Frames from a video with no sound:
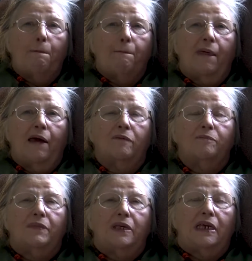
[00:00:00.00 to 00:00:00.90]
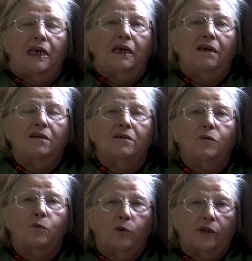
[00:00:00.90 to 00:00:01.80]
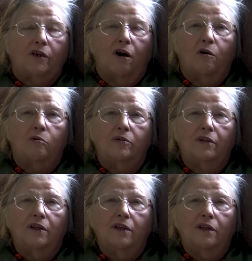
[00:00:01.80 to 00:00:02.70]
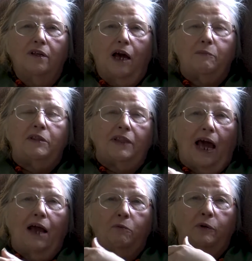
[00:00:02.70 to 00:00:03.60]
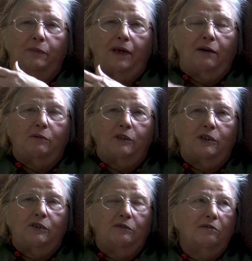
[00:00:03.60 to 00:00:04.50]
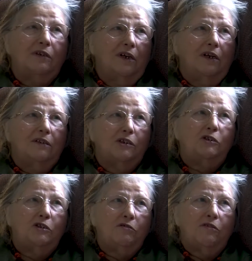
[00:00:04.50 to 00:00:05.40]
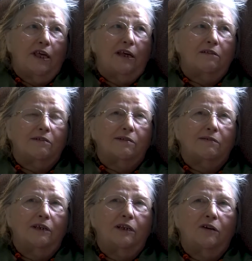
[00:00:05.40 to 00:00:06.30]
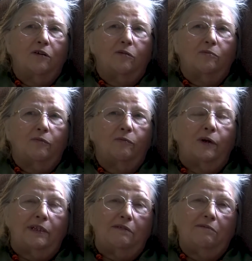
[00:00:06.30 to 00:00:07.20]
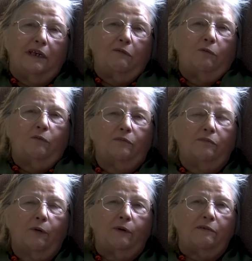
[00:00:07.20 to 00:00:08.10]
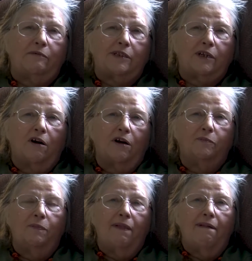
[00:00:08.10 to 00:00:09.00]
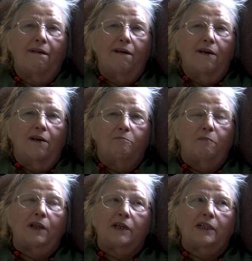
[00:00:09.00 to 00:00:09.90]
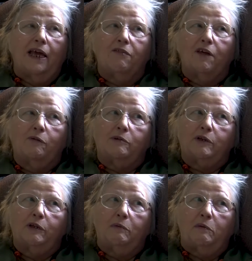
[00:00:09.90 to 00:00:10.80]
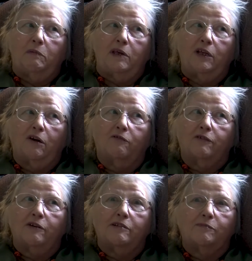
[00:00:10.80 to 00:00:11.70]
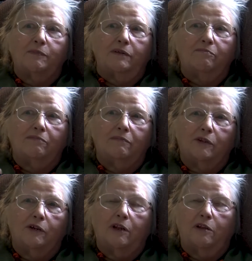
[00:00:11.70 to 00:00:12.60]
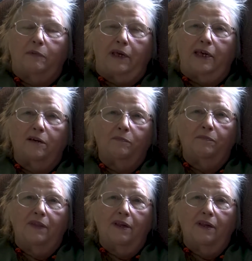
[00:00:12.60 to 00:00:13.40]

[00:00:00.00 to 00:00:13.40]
that he would go, that I would be able to do things, you know, even though he was gone. Medically, I thought it was going to be me to go first, but it turned out to be him.